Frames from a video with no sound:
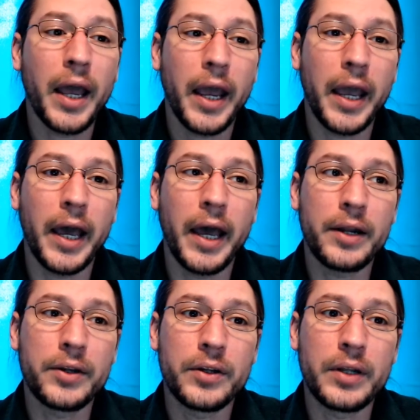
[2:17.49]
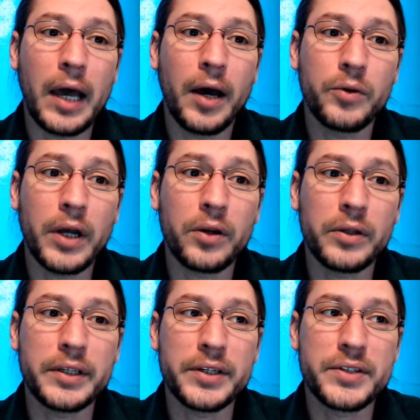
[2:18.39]
And now, not only
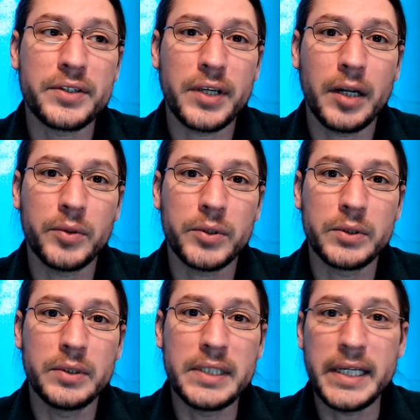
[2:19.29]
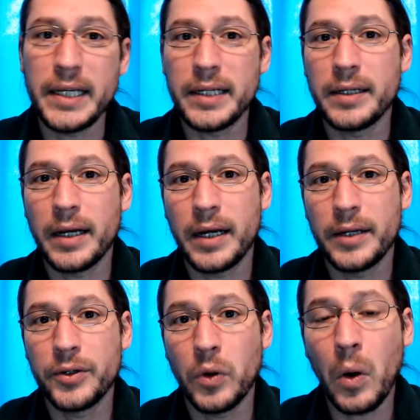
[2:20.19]
does this animal need a
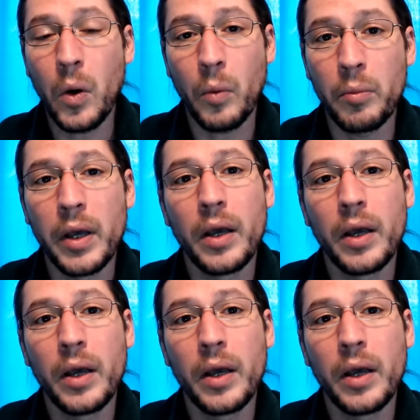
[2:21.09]
new home,